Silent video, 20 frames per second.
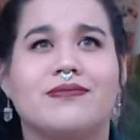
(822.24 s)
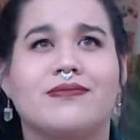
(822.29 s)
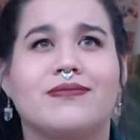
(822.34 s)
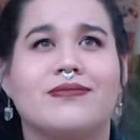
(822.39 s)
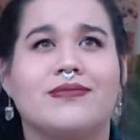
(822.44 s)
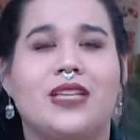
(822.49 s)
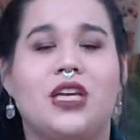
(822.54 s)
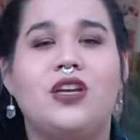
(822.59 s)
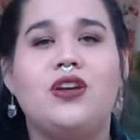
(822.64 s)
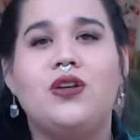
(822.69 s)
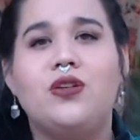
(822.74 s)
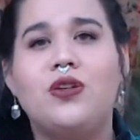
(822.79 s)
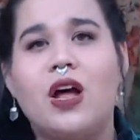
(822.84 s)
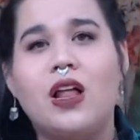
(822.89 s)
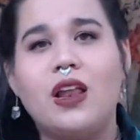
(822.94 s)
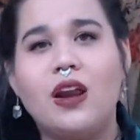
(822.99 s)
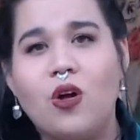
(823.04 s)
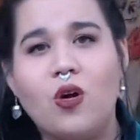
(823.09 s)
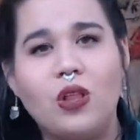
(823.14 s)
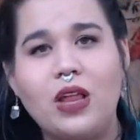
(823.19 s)
You know,
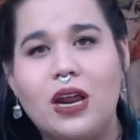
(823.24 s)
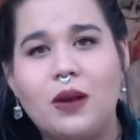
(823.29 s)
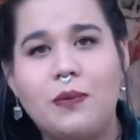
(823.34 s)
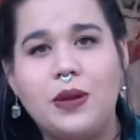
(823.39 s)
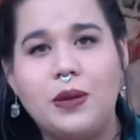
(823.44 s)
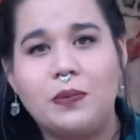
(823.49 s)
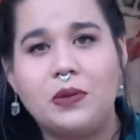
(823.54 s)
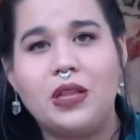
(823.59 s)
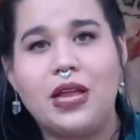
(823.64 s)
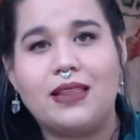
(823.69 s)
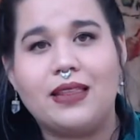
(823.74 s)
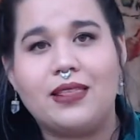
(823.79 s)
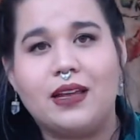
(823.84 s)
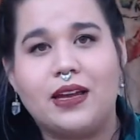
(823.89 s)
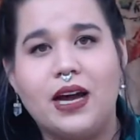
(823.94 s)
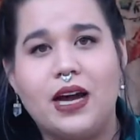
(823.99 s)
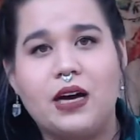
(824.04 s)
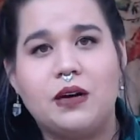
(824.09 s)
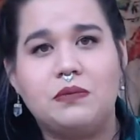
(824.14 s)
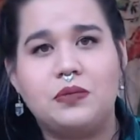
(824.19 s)
not a whole lot of people like the
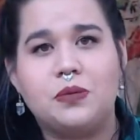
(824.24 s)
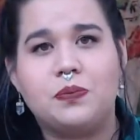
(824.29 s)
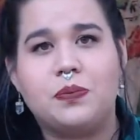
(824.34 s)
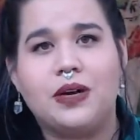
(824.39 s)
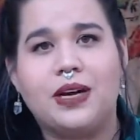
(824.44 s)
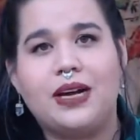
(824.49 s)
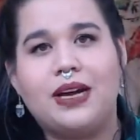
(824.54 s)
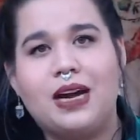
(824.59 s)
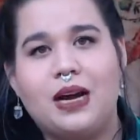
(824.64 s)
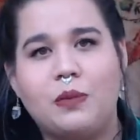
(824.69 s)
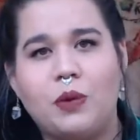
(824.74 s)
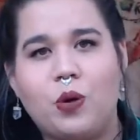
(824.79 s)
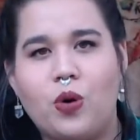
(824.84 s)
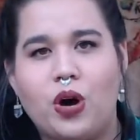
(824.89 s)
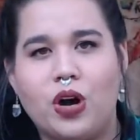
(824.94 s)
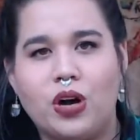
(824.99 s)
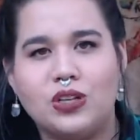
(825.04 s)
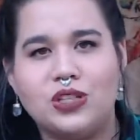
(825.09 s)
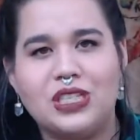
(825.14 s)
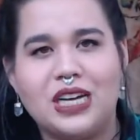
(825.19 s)
cups, but I'm a
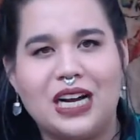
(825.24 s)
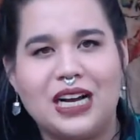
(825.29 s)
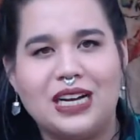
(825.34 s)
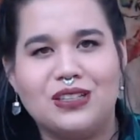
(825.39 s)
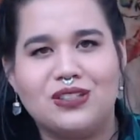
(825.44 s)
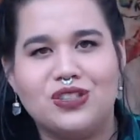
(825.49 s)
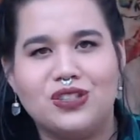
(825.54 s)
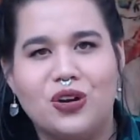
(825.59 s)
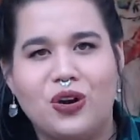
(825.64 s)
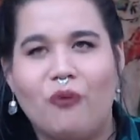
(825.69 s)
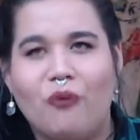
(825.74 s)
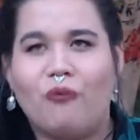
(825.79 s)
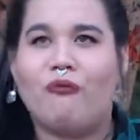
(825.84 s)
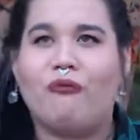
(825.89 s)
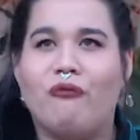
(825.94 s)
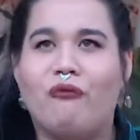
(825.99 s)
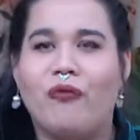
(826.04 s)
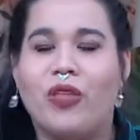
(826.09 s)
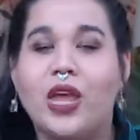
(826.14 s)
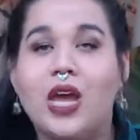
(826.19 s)
water sign, so,
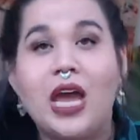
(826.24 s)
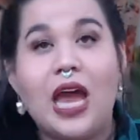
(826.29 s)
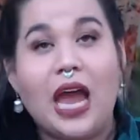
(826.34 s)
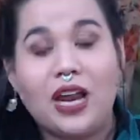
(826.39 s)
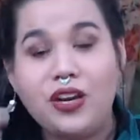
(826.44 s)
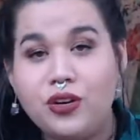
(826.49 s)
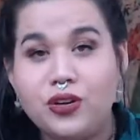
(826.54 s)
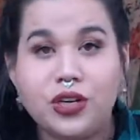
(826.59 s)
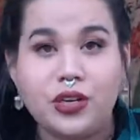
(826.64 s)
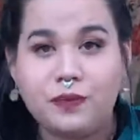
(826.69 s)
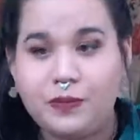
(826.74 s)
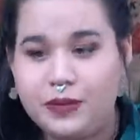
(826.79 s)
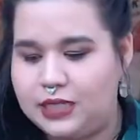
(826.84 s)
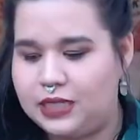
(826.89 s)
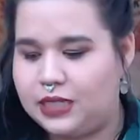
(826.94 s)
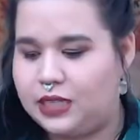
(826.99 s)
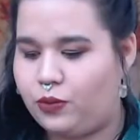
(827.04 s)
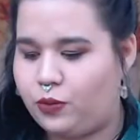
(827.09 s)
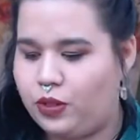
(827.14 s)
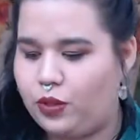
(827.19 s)
and you could be
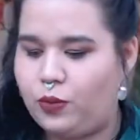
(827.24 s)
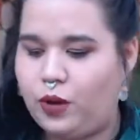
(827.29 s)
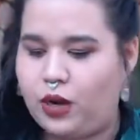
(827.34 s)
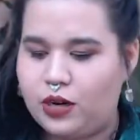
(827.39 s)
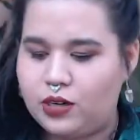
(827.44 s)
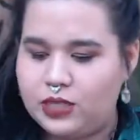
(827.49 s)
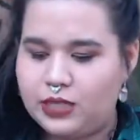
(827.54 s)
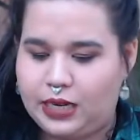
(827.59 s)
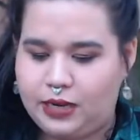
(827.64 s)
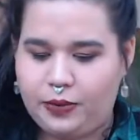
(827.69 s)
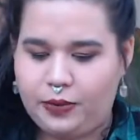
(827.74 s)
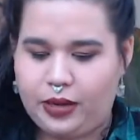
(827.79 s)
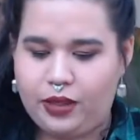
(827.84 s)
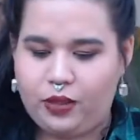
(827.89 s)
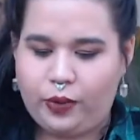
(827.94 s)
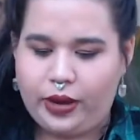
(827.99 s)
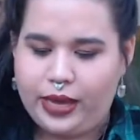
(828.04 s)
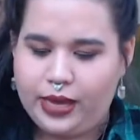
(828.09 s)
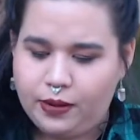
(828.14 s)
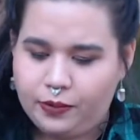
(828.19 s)
dealing with a water sign, by the
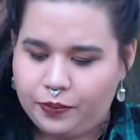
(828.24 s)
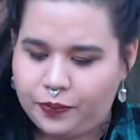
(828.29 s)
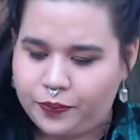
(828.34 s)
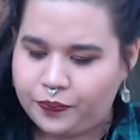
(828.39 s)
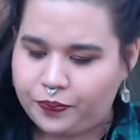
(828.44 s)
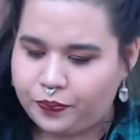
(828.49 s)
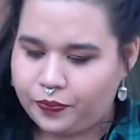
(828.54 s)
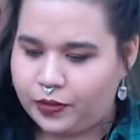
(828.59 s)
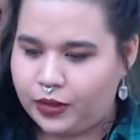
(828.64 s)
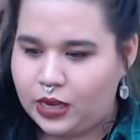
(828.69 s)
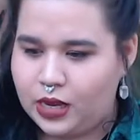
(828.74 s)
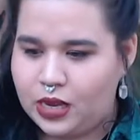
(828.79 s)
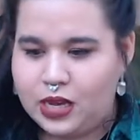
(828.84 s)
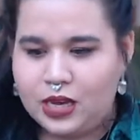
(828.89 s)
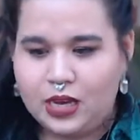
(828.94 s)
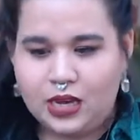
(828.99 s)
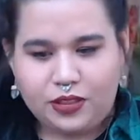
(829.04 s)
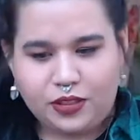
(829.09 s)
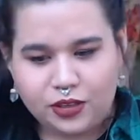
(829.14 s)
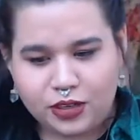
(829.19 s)
way.
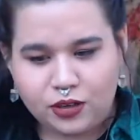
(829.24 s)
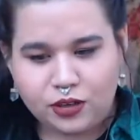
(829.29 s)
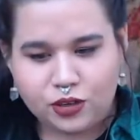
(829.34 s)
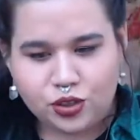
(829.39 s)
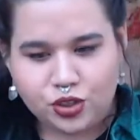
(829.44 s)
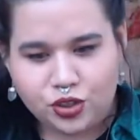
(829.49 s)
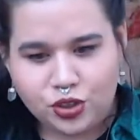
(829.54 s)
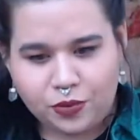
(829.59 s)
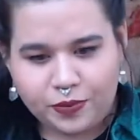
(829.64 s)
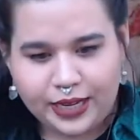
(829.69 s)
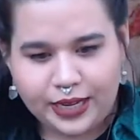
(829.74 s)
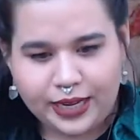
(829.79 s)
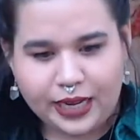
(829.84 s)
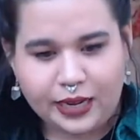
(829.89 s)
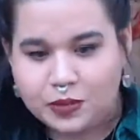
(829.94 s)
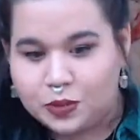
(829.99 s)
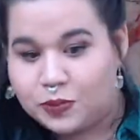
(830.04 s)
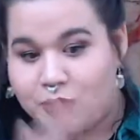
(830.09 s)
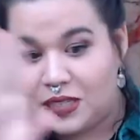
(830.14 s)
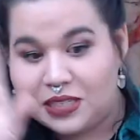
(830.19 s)
There are so many
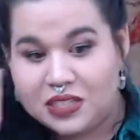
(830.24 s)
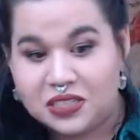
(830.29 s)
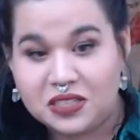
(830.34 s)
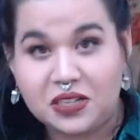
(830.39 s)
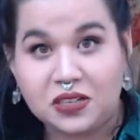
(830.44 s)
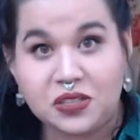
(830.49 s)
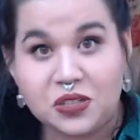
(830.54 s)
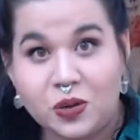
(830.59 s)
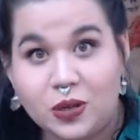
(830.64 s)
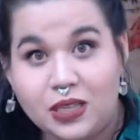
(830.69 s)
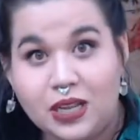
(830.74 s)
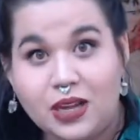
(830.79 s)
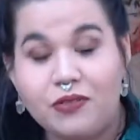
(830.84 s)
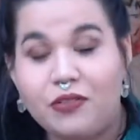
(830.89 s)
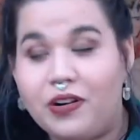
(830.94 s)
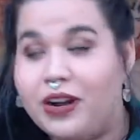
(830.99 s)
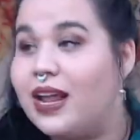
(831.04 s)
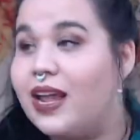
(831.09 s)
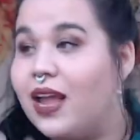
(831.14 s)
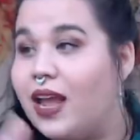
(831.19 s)
cups, but this is also a love
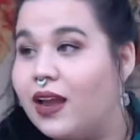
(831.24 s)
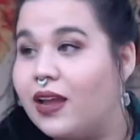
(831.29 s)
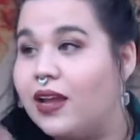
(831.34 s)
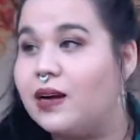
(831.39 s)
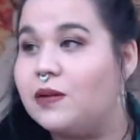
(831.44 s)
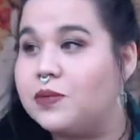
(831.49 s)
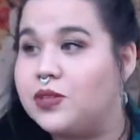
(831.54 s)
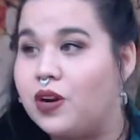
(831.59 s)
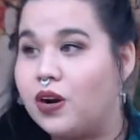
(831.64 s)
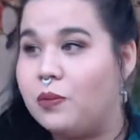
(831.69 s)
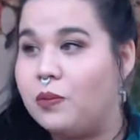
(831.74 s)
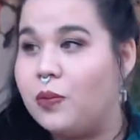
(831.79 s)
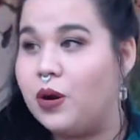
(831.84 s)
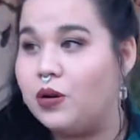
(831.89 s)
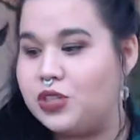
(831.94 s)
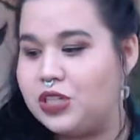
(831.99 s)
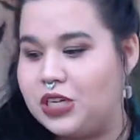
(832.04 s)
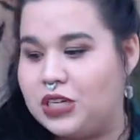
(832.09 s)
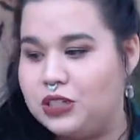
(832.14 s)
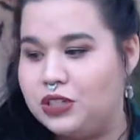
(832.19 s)
reading, and cups are
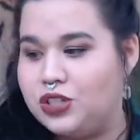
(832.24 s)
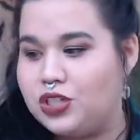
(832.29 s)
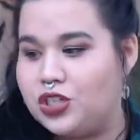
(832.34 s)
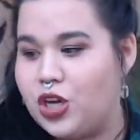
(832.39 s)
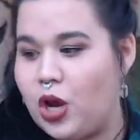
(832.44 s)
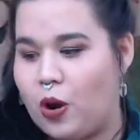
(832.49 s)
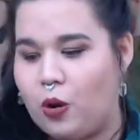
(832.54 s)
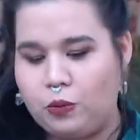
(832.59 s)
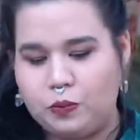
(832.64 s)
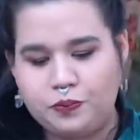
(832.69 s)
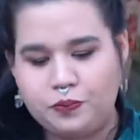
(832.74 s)
emotion, so.